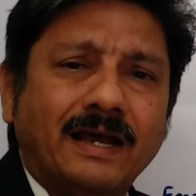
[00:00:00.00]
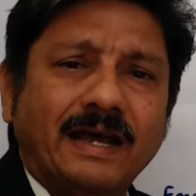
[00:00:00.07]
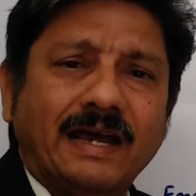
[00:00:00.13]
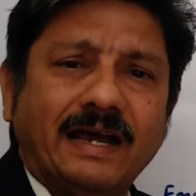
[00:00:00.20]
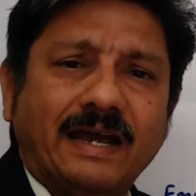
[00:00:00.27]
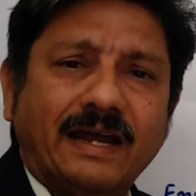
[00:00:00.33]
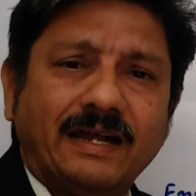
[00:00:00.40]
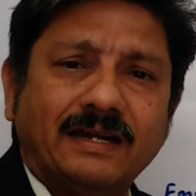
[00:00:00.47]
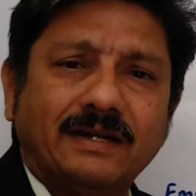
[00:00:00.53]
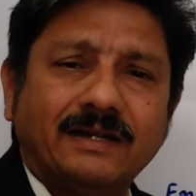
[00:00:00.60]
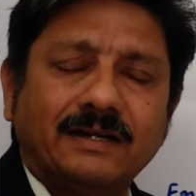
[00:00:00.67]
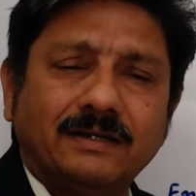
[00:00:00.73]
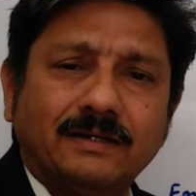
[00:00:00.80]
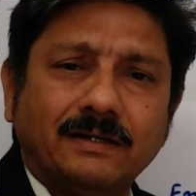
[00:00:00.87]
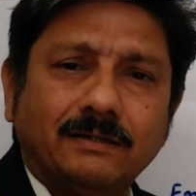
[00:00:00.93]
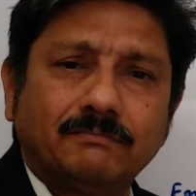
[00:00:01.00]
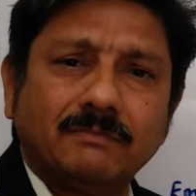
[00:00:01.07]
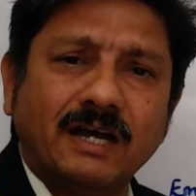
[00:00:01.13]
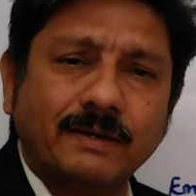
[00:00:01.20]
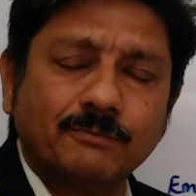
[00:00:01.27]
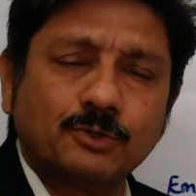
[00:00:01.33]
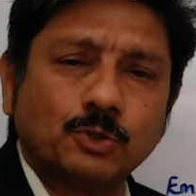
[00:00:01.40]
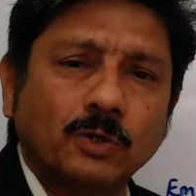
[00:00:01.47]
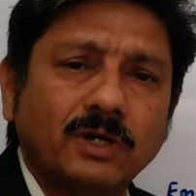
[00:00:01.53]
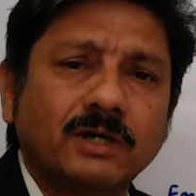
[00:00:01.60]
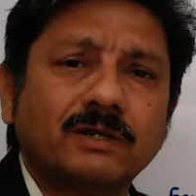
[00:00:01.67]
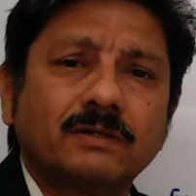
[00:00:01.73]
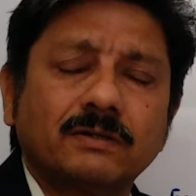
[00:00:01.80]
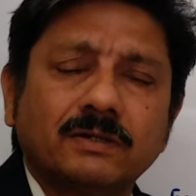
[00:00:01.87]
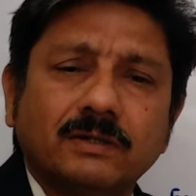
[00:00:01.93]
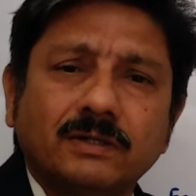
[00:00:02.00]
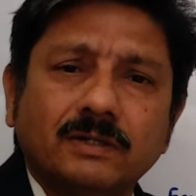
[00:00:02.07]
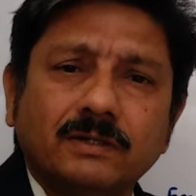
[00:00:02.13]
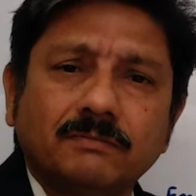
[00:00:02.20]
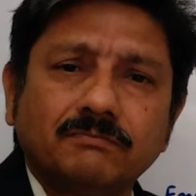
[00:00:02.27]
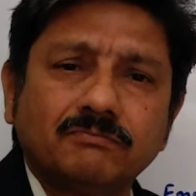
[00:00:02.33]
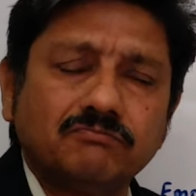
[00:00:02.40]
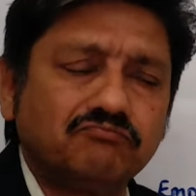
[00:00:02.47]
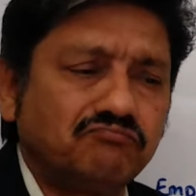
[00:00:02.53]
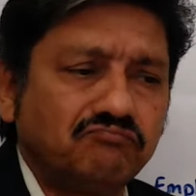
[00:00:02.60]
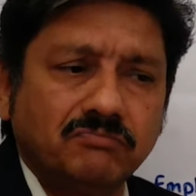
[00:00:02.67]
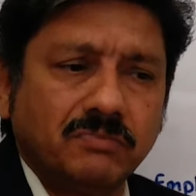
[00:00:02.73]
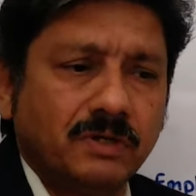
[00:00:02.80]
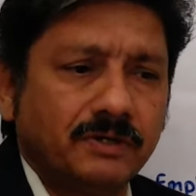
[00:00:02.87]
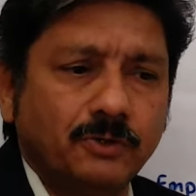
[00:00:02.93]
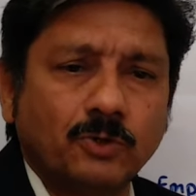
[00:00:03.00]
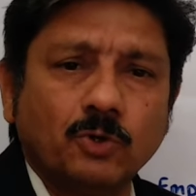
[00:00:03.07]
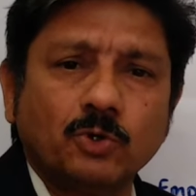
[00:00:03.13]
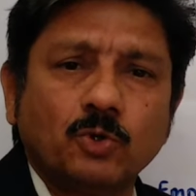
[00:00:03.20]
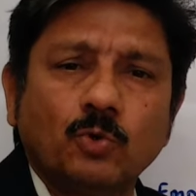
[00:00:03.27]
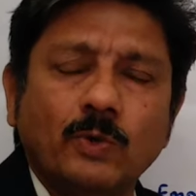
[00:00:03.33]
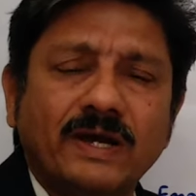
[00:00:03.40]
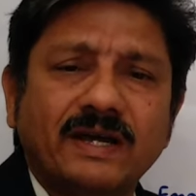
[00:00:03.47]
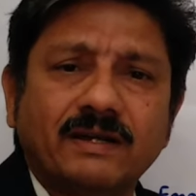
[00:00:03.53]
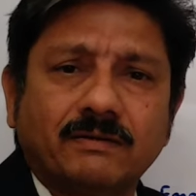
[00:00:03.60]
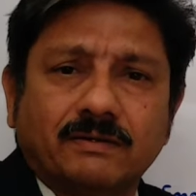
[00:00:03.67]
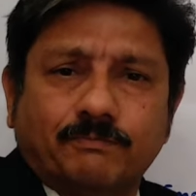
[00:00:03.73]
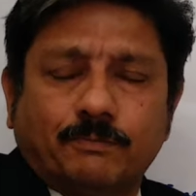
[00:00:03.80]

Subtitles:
and I'm sure you were